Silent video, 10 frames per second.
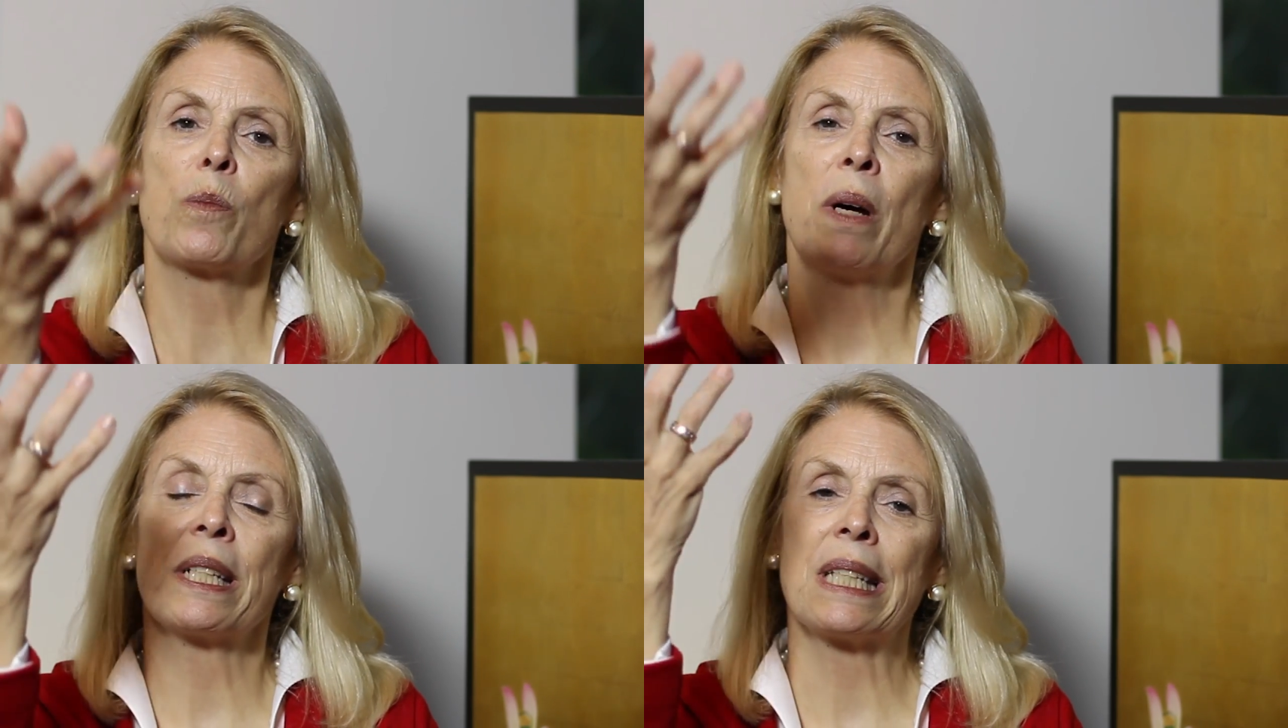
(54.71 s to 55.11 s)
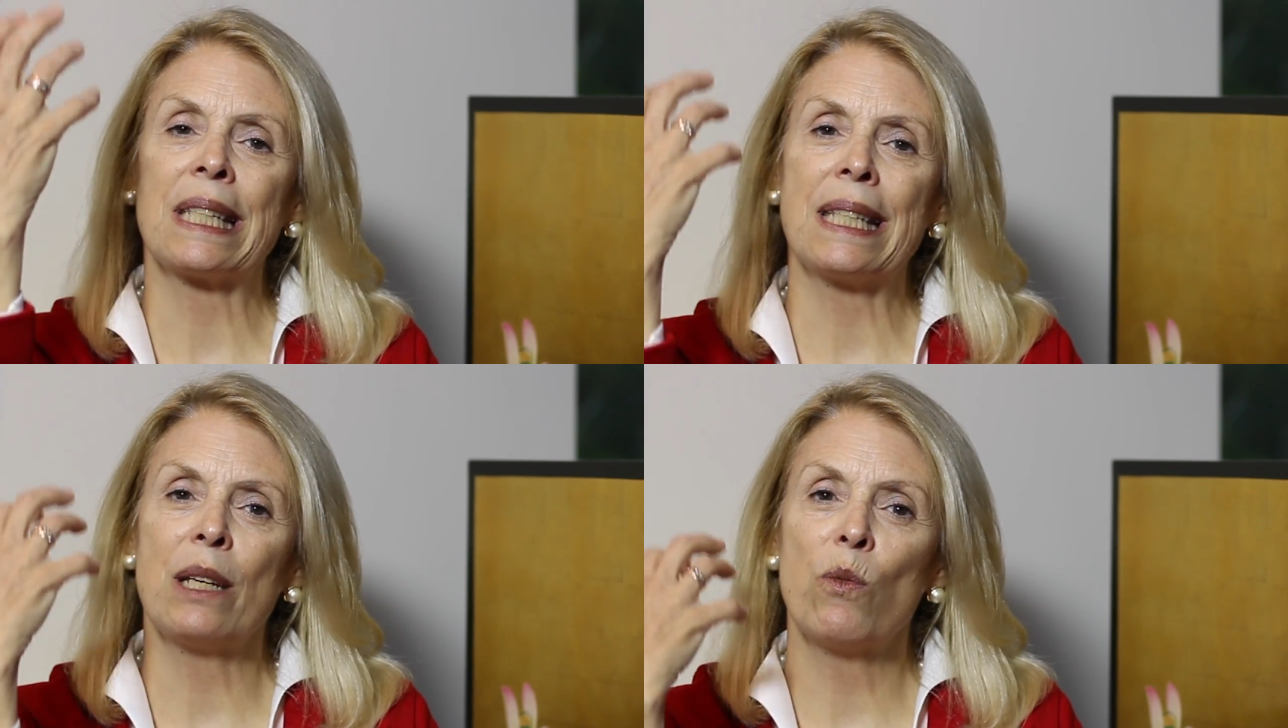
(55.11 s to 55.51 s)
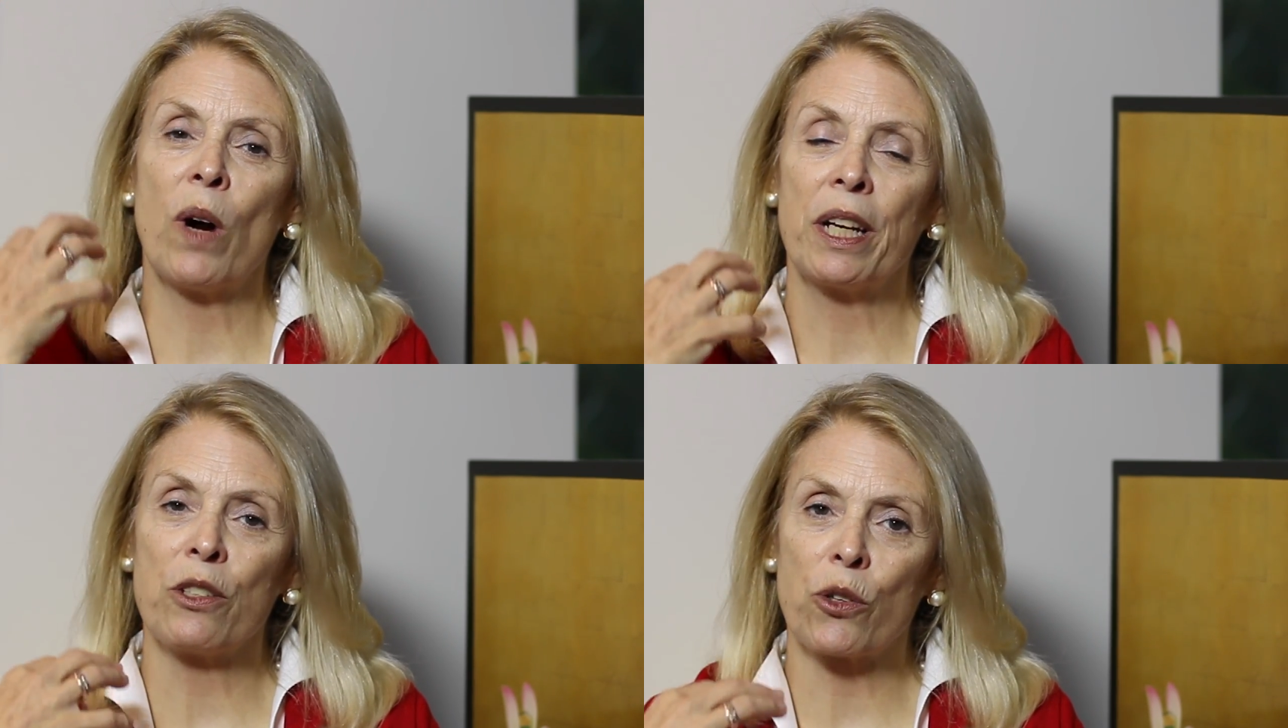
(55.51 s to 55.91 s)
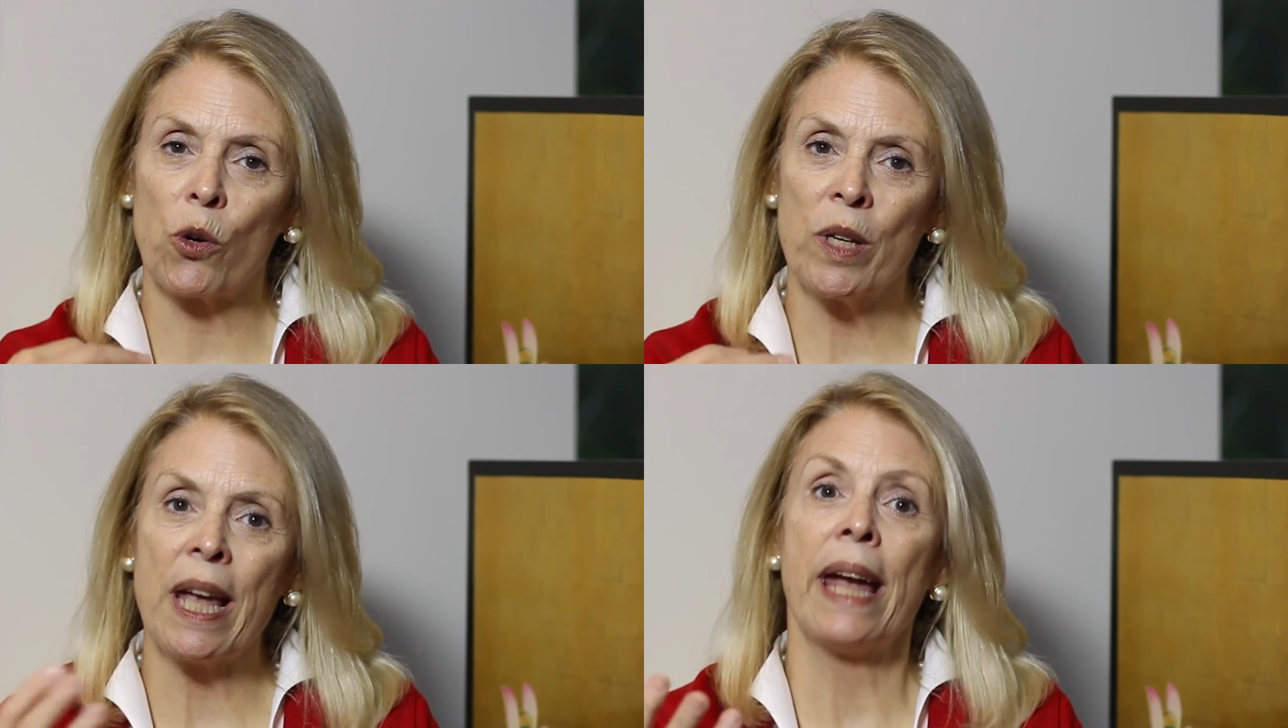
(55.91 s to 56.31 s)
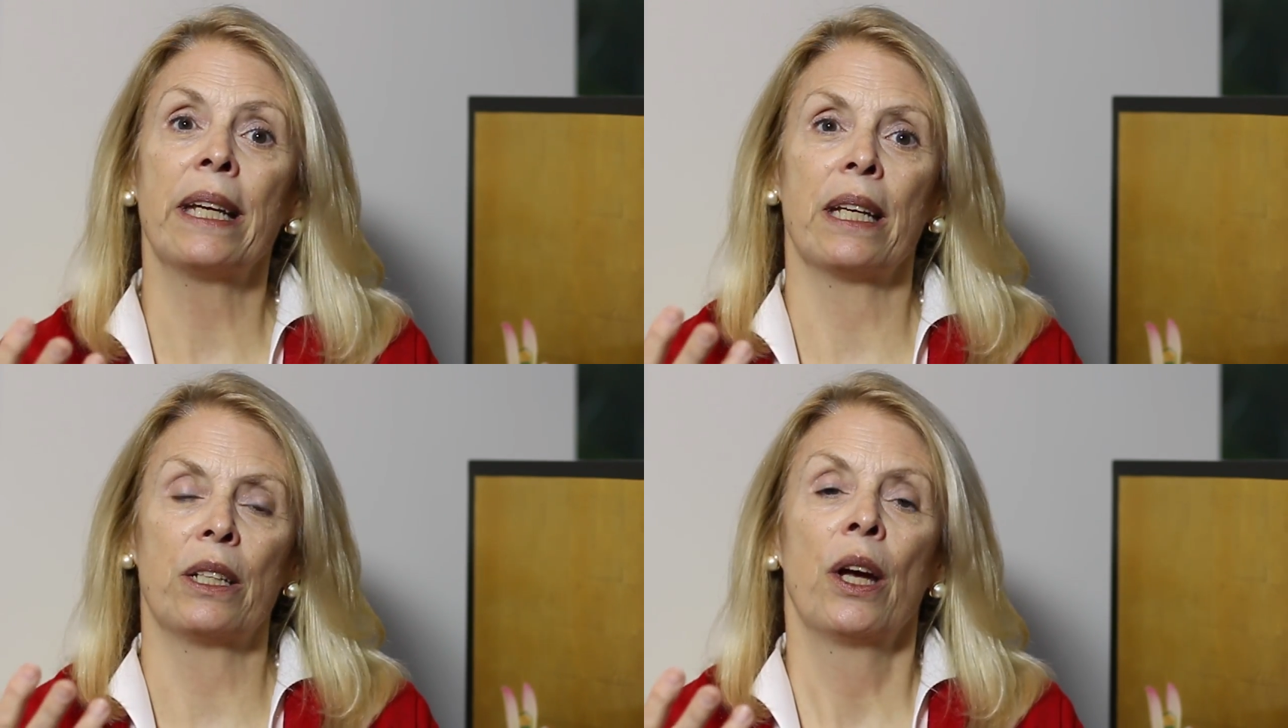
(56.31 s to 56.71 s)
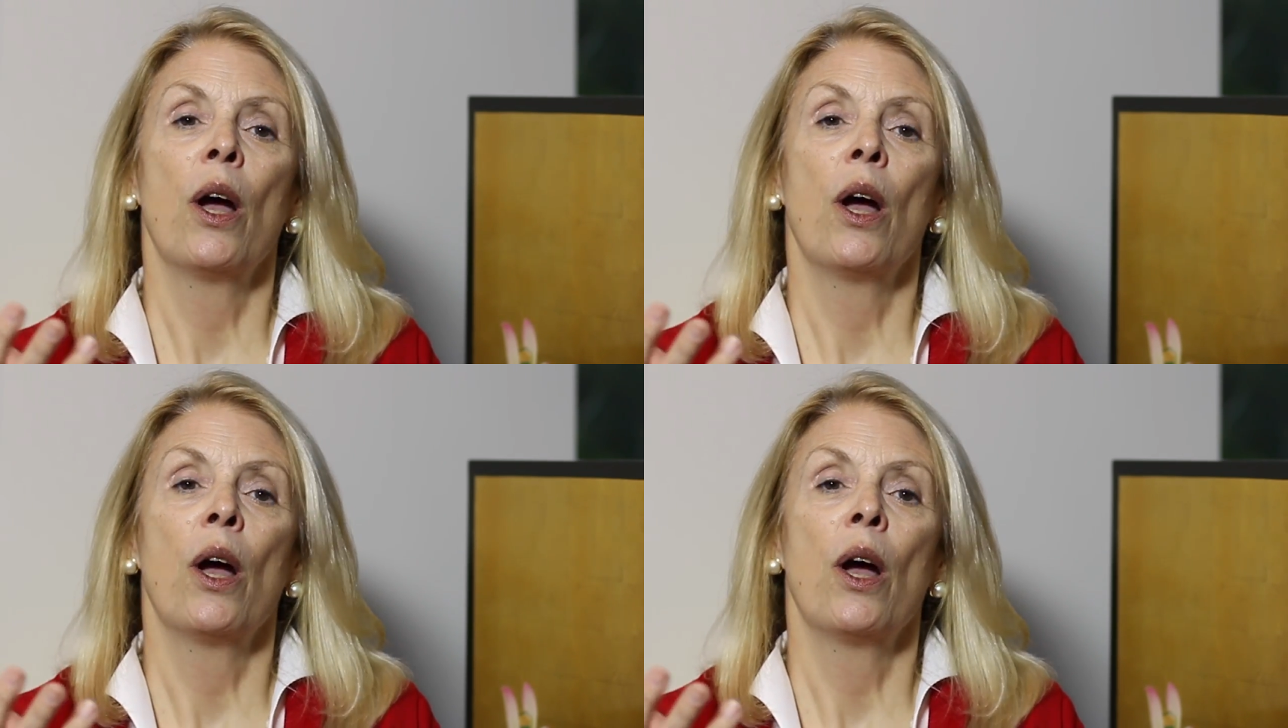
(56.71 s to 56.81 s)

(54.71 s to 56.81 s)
but to see what is created.